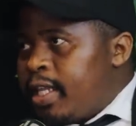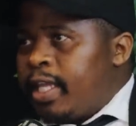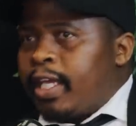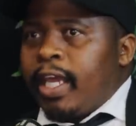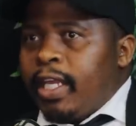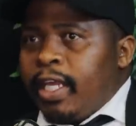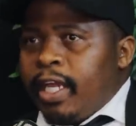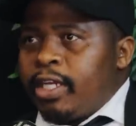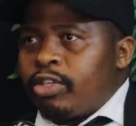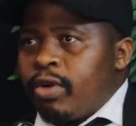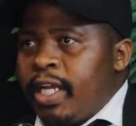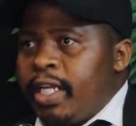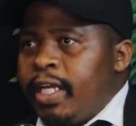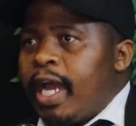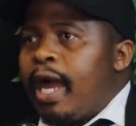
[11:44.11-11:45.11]
they can
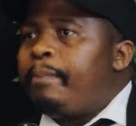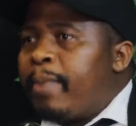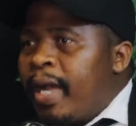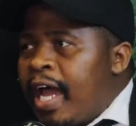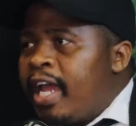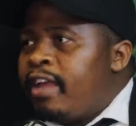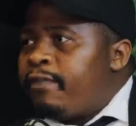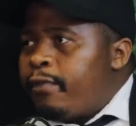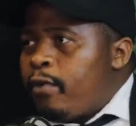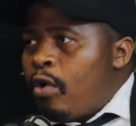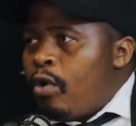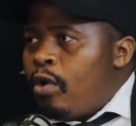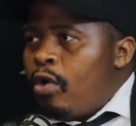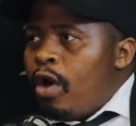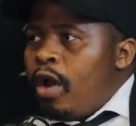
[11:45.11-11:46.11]
actually apply
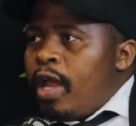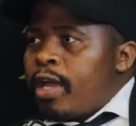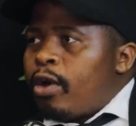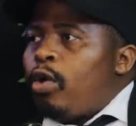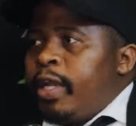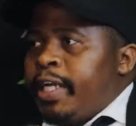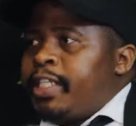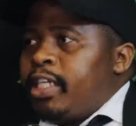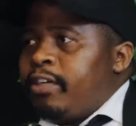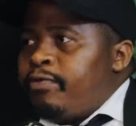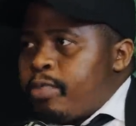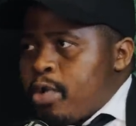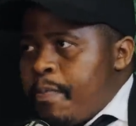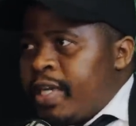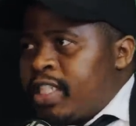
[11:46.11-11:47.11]
for
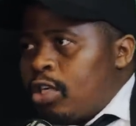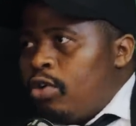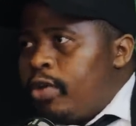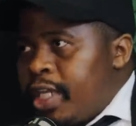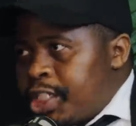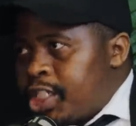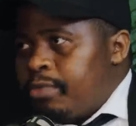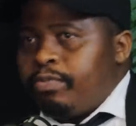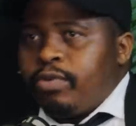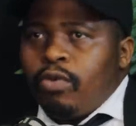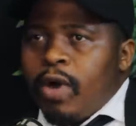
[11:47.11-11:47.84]
collective property ownership.